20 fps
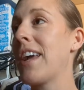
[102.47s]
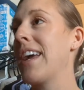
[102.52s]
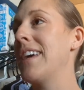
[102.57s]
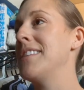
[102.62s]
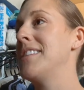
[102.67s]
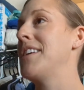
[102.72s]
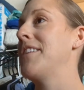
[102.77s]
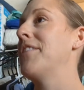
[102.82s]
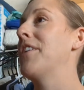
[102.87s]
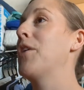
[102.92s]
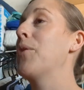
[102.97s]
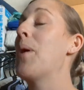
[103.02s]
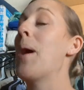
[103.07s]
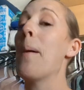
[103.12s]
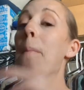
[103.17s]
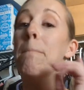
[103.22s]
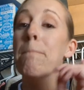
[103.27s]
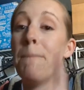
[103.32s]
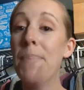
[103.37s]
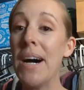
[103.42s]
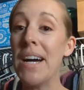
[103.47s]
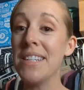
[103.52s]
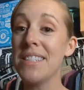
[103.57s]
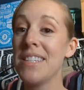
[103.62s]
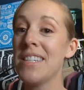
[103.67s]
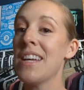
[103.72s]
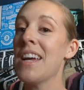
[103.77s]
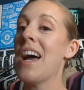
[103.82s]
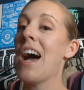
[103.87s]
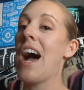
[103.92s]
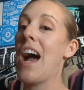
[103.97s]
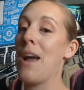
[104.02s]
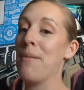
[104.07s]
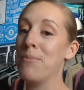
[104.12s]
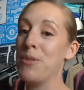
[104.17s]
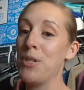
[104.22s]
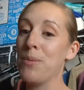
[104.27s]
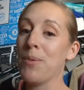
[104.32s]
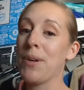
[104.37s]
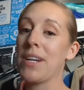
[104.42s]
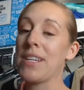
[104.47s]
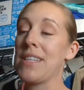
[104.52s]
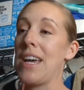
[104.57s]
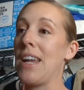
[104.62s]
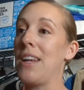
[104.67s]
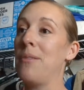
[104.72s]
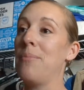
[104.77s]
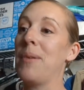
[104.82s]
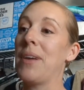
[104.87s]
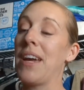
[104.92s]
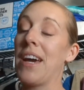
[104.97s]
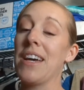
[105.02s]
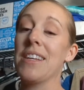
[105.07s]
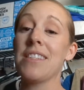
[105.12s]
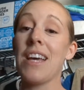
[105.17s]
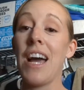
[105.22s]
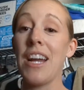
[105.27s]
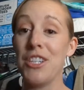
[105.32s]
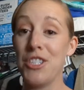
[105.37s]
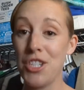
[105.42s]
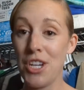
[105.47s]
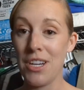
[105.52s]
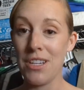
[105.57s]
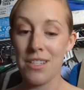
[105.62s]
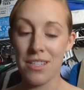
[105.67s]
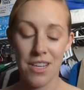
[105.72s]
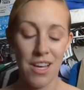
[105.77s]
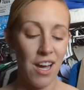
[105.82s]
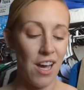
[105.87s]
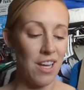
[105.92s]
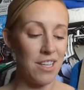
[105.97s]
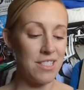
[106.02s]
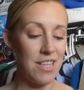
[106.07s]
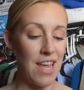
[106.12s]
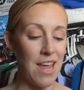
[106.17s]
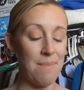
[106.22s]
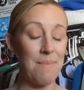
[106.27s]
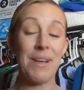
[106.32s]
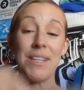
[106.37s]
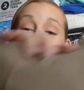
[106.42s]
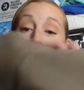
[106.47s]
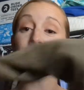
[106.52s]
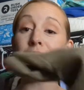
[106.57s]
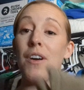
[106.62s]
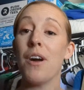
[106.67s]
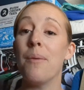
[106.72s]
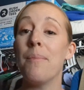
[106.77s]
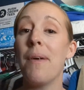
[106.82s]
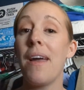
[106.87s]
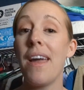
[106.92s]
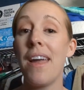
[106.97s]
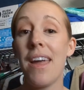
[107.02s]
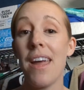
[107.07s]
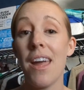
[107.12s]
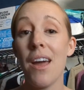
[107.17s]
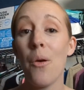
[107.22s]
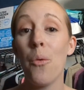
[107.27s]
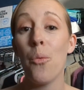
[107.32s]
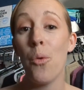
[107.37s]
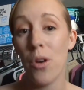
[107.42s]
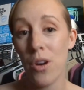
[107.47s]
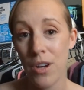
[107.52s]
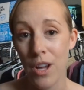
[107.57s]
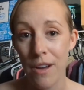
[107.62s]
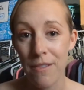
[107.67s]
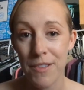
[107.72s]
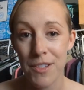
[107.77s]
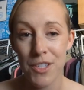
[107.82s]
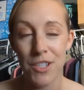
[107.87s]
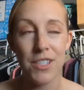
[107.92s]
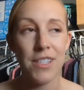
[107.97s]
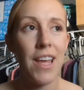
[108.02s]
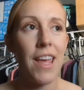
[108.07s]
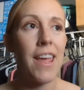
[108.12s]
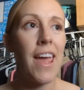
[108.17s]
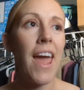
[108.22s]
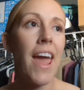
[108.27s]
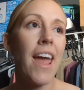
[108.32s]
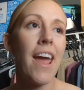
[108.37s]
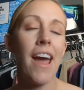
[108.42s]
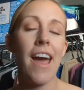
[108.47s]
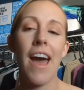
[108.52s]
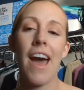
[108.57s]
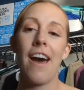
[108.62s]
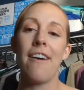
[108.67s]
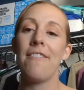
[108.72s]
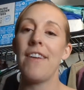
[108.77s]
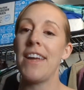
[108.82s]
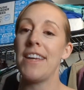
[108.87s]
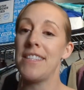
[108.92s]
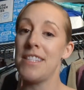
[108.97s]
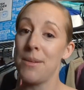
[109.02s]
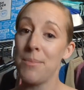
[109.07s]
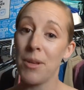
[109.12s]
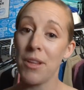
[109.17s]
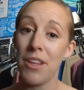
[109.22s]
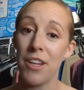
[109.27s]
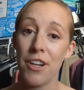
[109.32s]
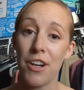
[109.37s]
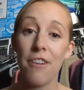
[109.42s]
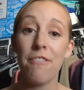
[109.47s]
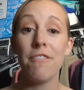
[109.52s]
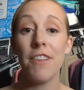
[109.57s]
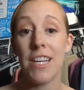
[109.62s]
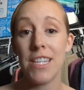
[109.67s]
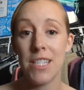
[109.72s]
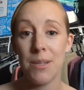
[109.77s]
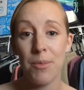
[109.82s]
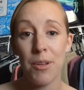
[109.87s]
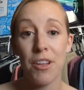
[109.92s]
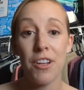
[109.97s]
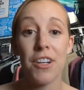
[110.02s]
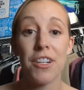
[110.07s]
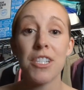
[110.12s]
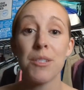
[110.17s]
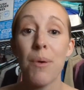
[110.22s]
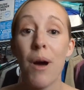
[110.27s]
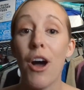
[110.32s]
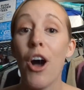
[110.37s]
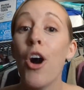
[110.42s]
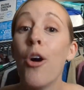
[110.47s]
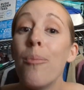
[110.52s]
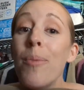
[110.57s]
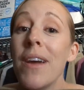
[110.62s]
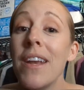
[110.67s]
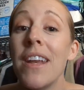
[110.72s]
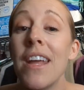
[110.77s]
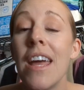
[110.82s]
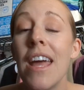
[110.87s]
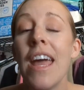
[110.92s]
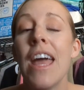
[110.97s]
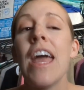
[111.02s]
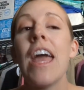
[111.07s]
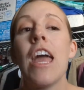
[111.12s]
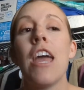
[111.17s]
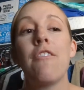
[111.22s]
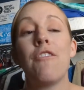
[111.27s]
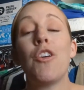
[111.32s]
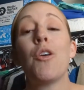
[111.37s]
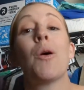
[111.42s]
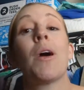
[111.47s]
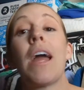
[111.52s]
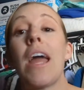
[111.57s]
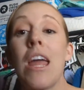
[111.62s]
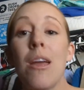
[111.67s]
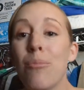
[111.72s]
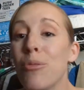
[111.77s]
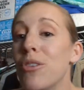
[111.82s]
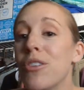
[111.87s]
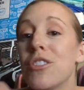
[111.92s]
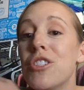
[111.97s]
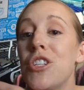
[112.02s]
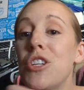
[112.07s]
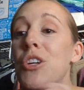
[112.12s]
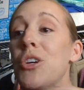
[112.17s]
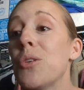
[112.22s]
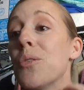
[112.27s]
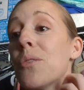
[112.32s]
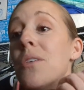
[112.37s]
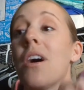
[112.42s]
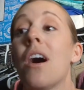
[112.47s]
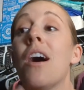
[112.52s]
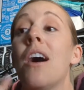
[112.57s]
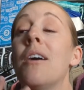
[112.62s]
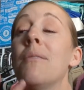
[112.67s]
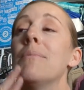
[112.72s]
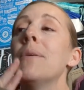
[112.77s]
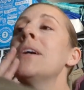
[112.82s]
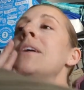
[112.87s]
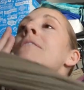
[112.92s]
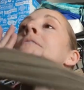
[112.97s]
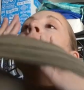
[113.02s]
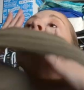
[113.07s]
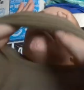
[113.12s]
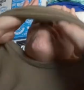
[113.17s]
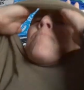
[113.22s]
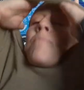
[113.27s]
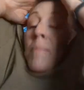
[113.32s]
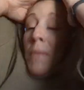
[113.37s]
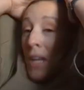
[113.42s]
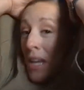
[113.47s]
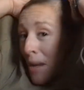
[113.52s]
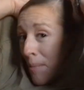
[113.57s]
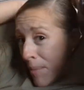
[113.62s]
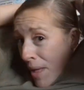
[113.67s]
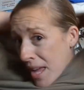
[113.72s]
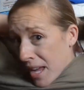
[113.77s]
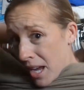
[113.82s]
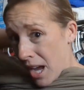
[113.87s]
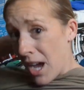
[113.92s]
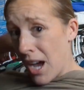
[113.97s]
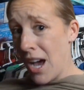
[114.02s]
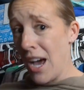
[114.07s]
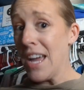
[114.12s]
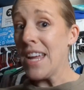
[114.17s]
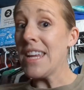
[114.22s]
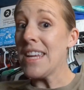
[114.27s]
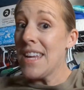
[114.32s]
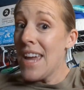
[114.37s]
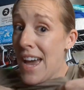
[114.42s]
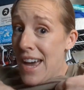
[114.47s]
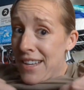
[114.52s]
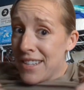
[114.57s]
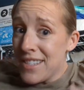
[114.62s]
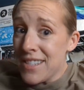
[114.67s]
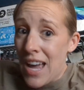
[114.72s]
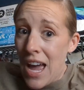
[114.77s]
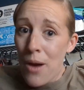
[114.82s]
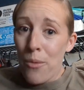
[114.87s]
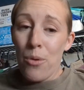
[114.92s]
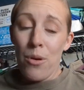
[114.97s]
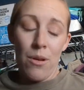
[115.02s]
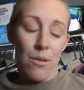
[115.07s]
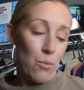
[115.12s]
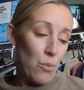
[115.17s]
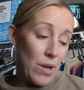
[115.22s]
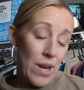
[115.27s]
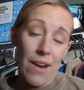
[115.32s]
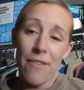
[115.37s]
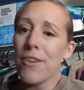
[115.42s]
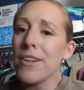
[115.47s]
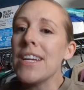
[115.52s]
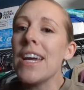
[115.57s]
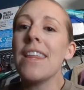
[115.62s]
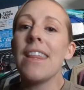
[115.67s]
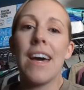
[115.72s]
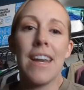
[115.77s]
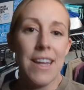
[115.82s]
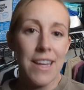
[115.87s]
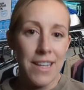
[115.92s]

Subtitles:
can't see very well, but I'm super excited because I just got a message from a warrant officer saying, hey, I have a flight simulator spot open if you are able to come. I'm like, yes, I will, whatever day that